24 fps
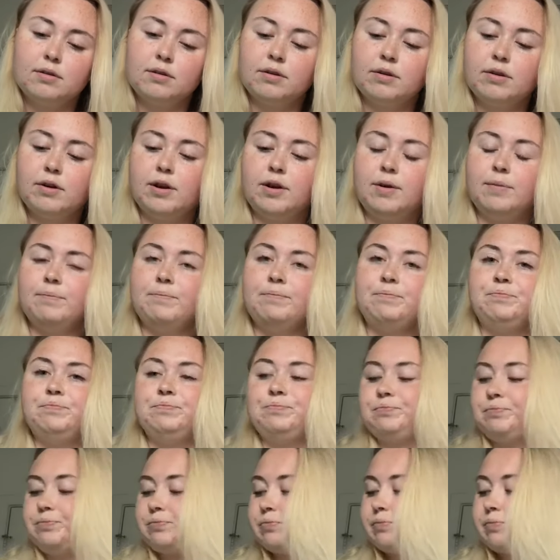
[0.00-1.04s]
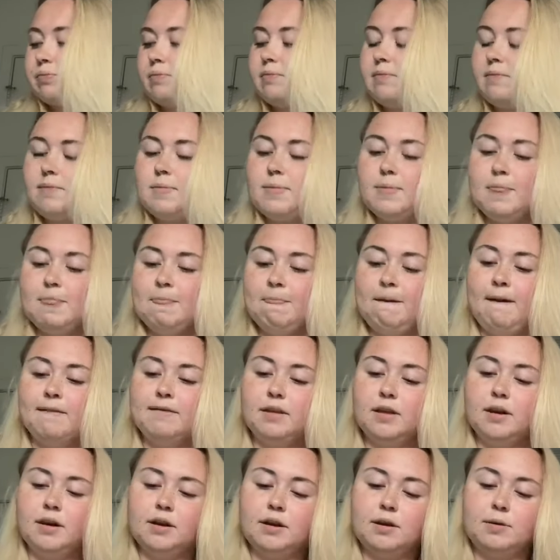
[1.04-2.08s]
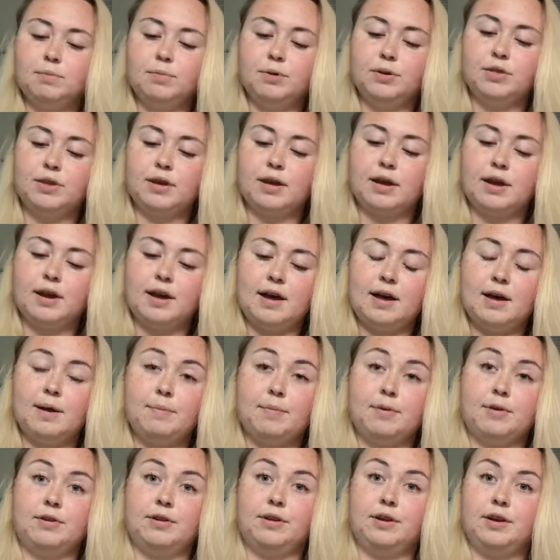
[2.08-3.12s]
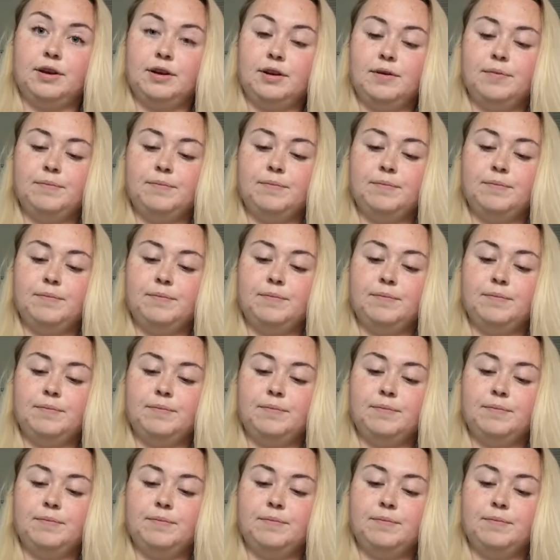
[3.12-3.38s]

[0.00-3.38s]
Great. And then I can put the cap on here.